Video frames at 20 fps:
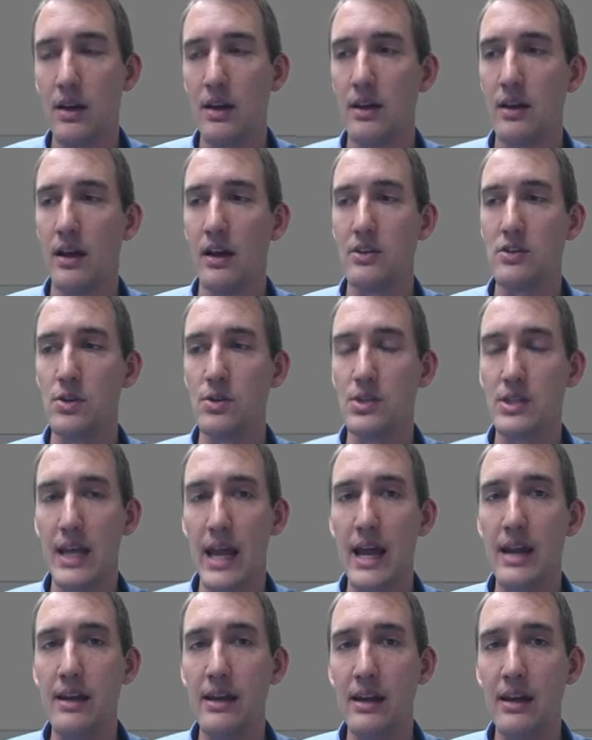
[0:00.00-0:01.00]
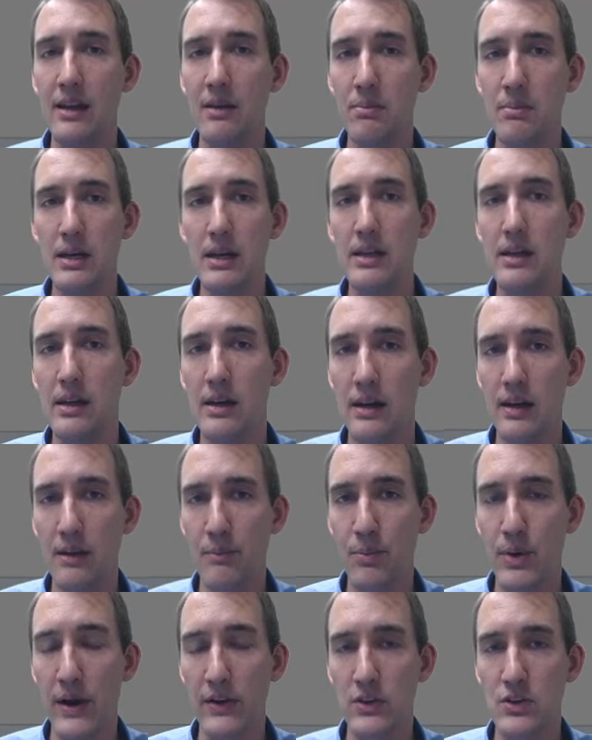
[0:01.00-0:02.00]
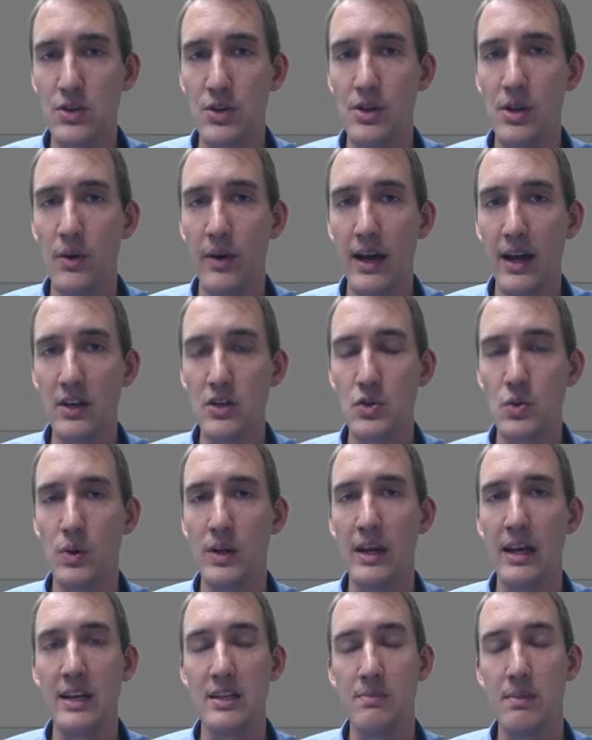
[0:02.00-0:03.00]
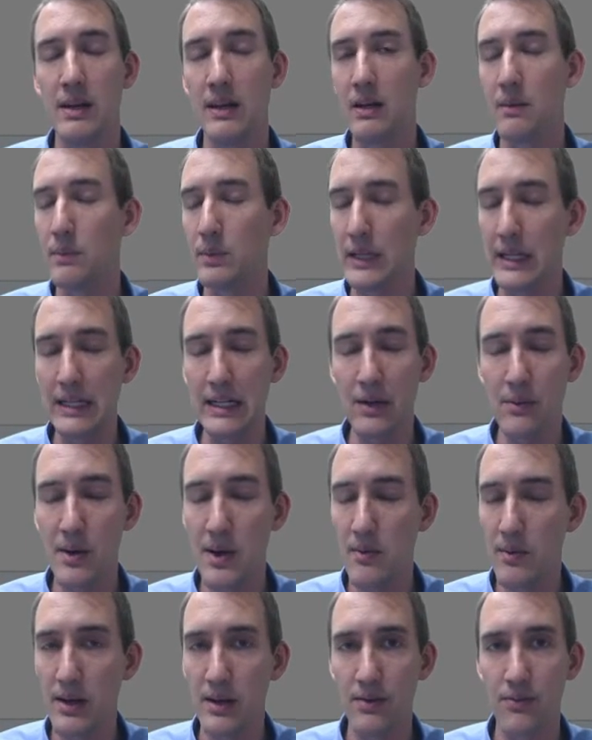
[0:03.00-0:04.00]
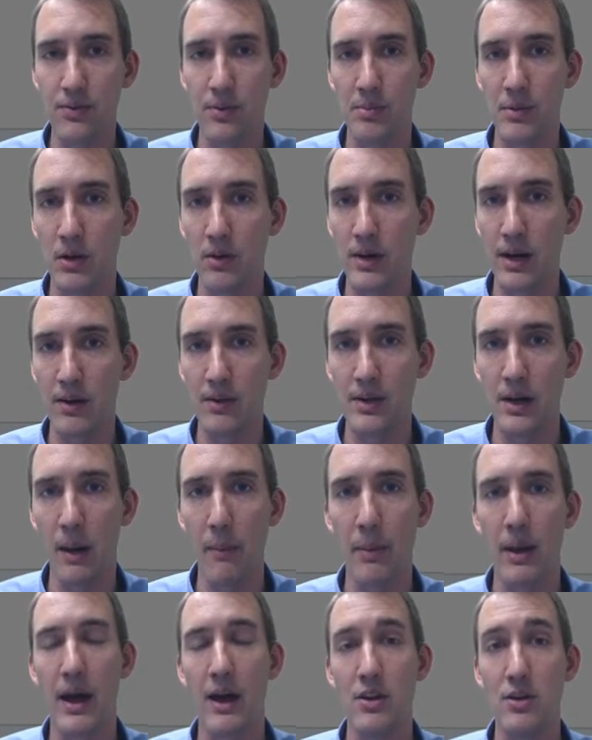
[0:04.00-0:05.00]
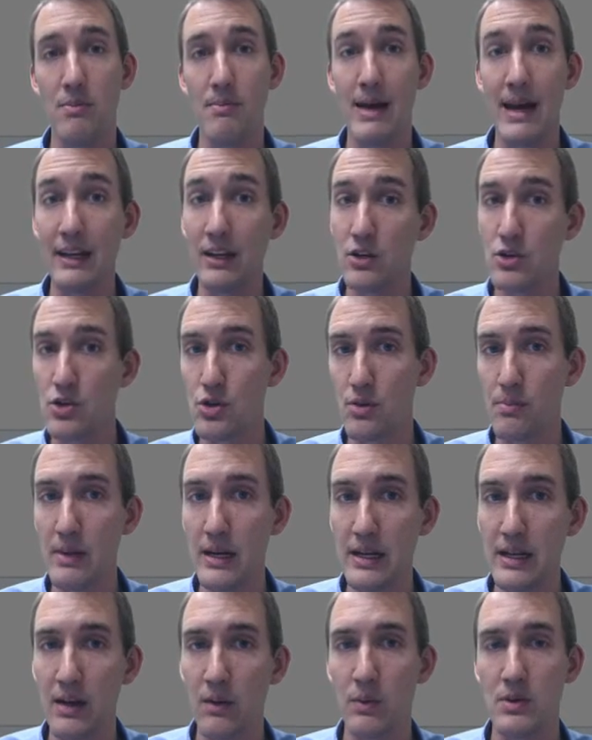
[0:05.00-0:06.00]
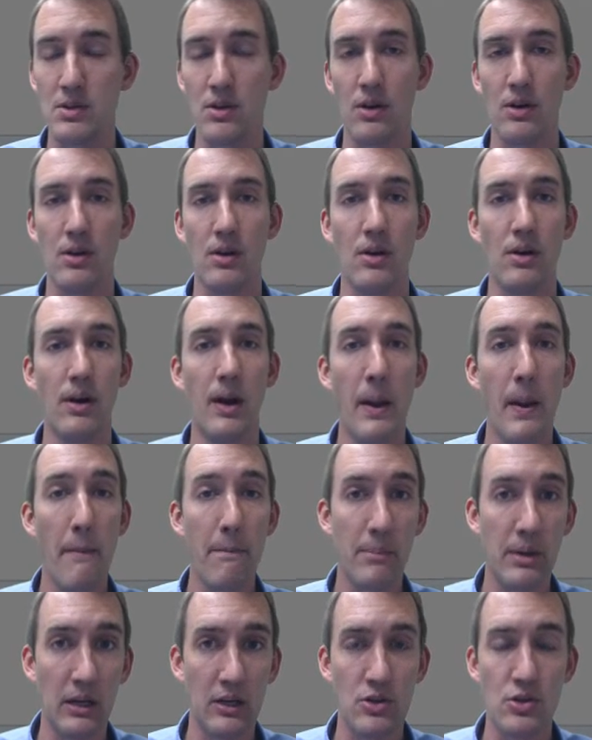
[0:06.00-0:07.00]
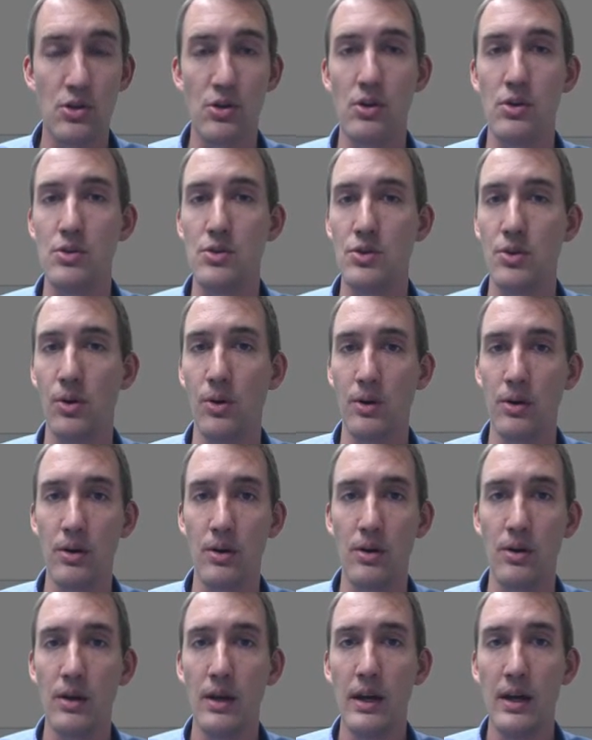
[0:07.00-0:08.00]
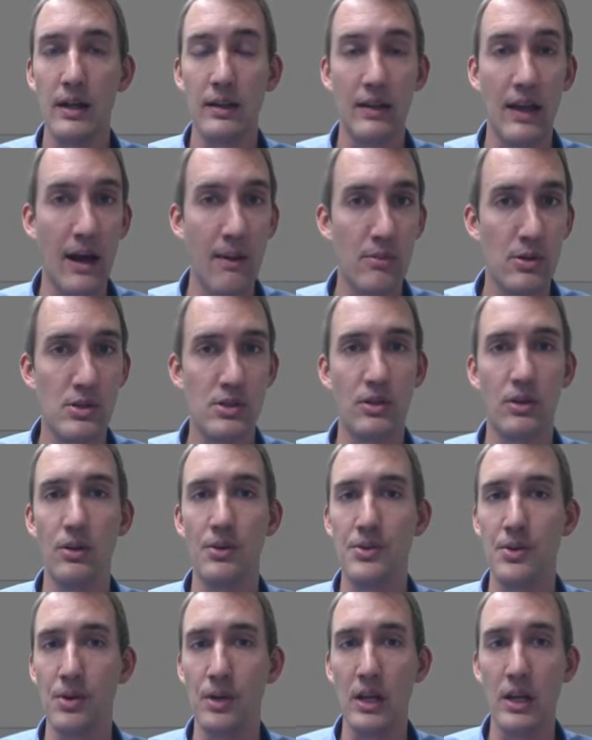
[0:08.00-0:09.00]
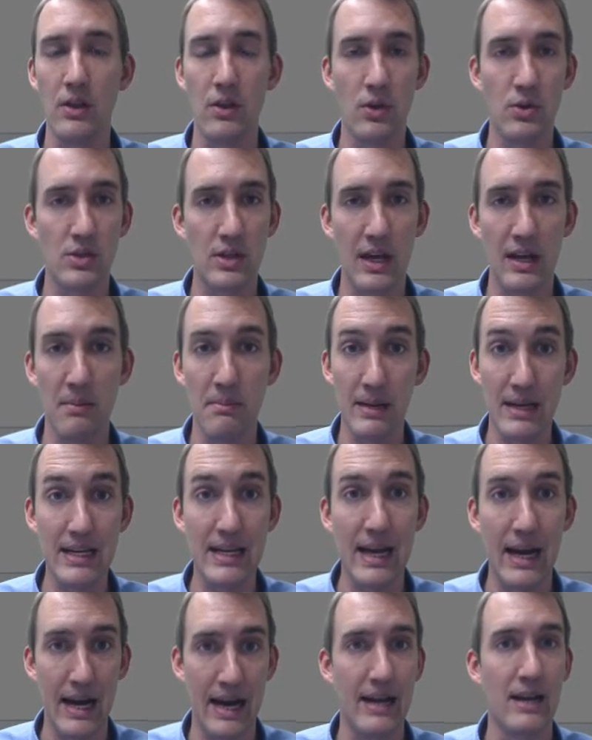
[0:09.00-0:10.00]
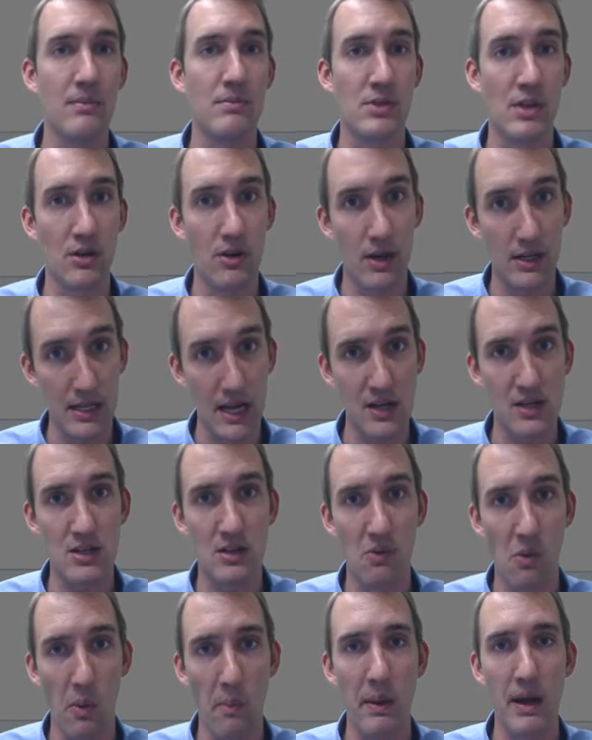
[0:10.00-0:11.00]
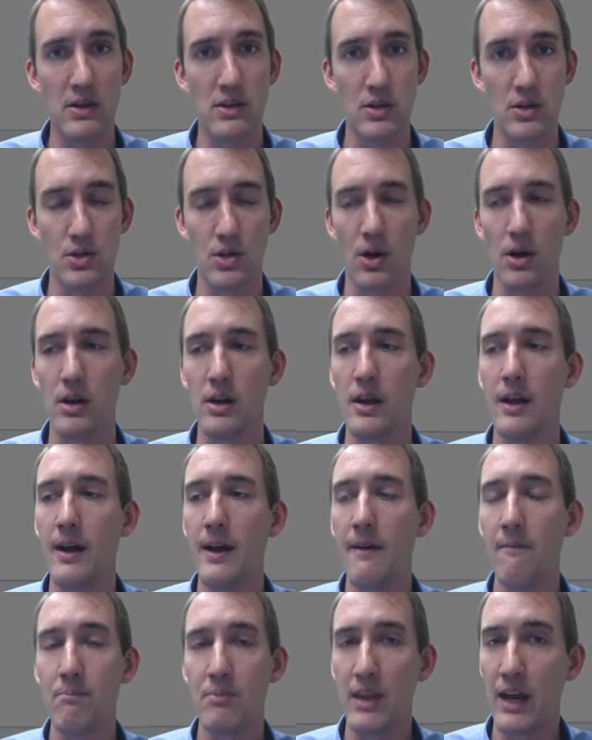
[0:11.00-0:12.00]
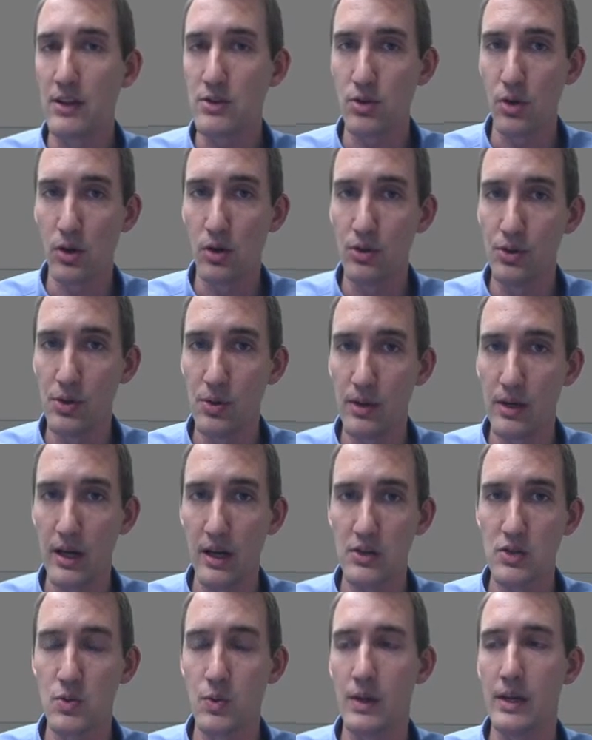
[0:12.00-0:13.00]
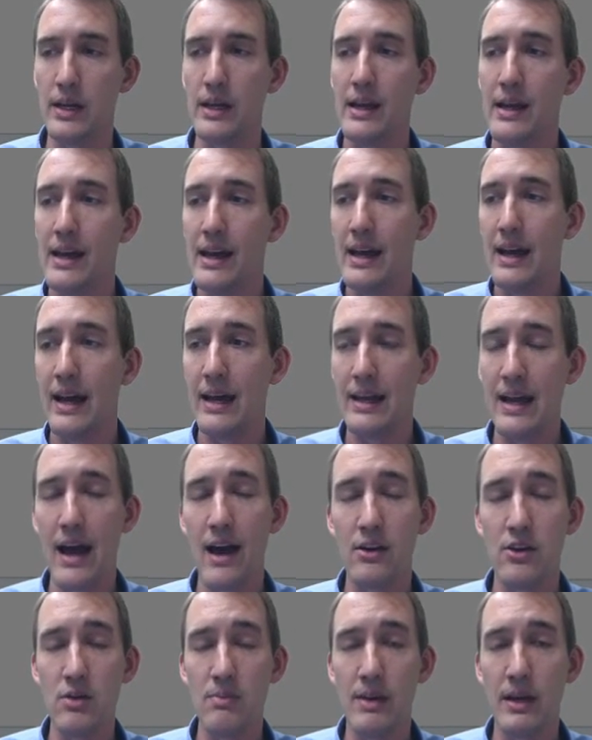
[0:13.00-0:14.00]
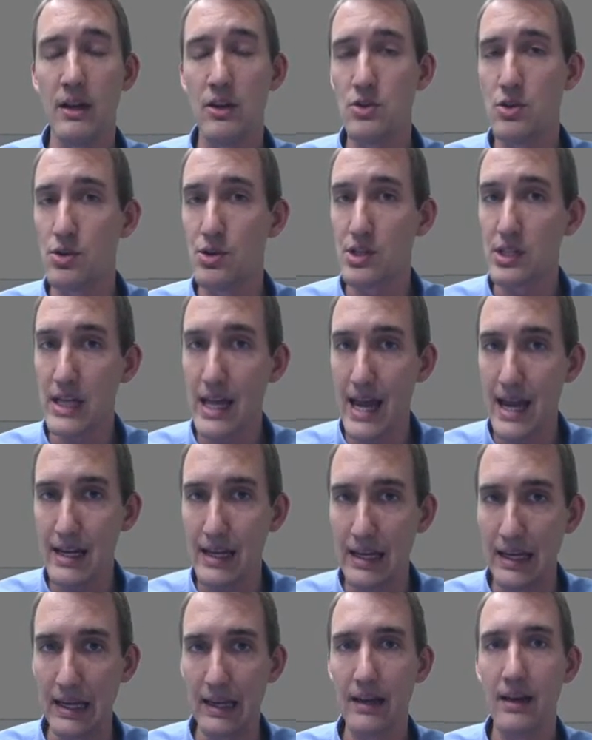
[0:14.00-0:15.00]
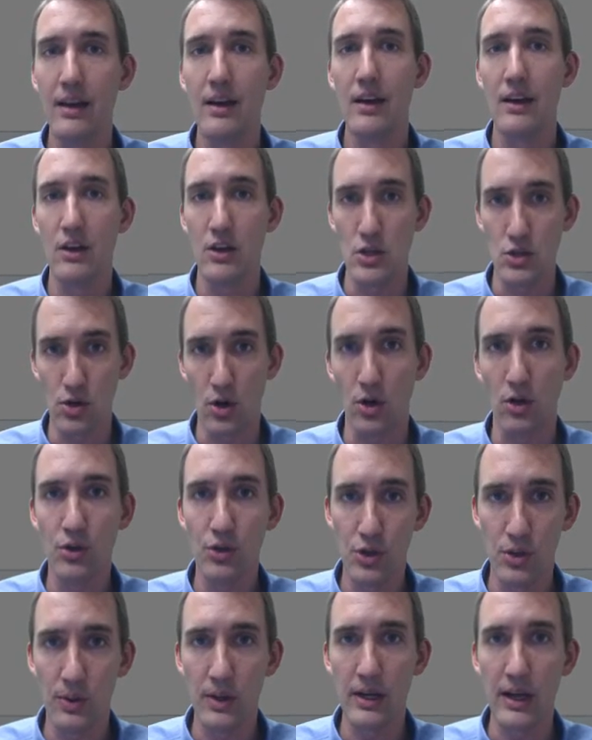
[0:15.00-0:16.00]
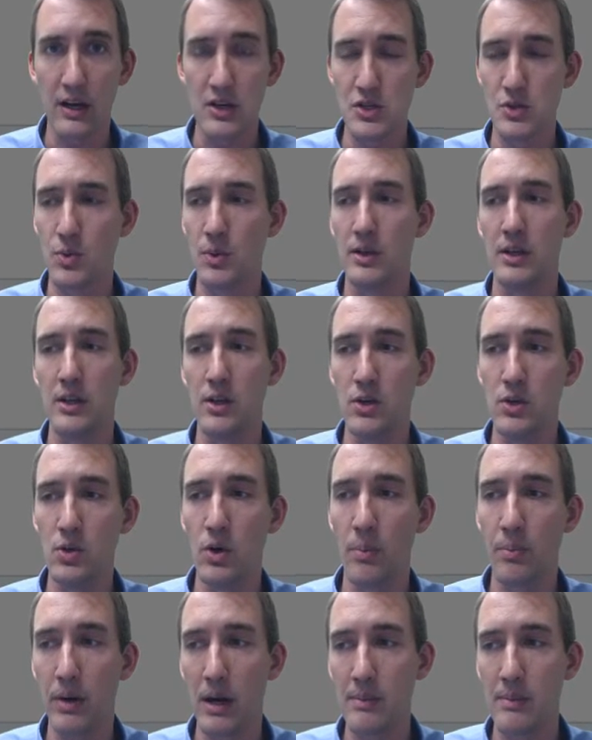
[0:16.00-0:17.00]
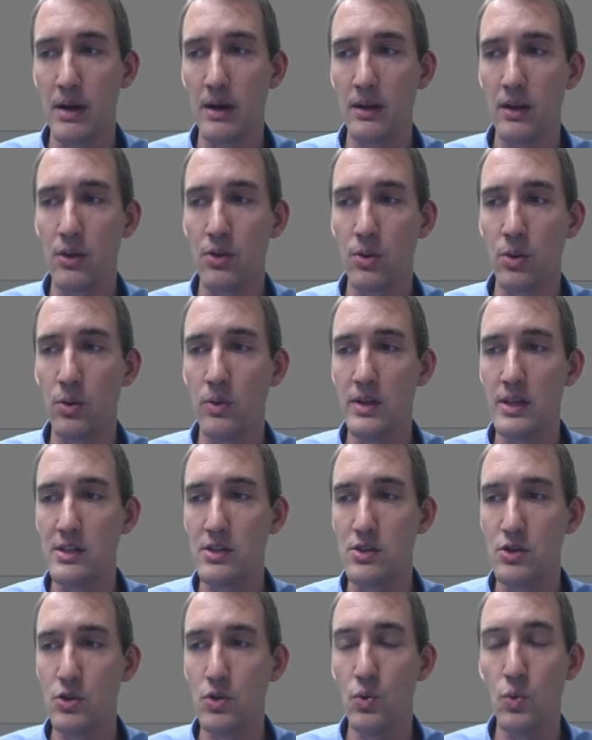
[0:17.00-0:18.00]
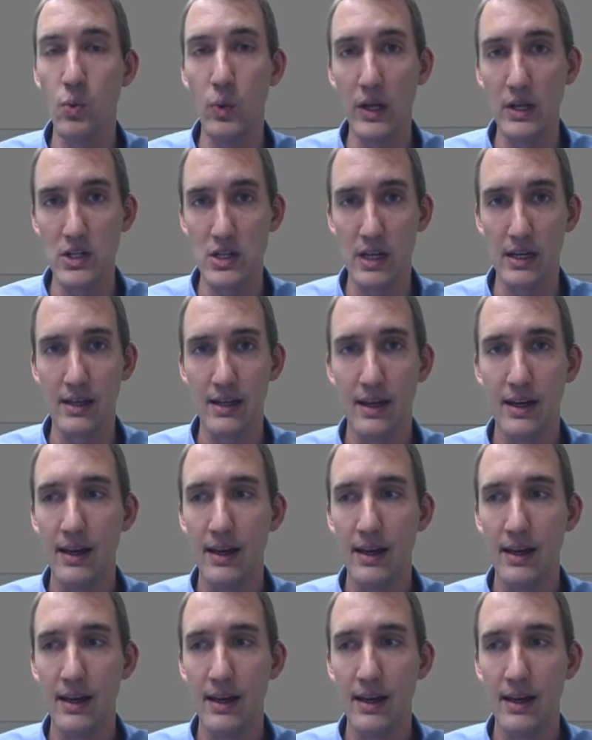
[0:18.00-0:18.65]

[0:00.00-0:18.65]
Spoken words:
Okay, so scanning and media in PracticeStudio X20 has been completely rewritten from the ground up. How you manage your media, which are your pictures or your lab results or any of those kind of media items that are attached to a patient chart, that's all new in X20. And how you manage your scanning is all new in X20. You do it primarily through this new widget.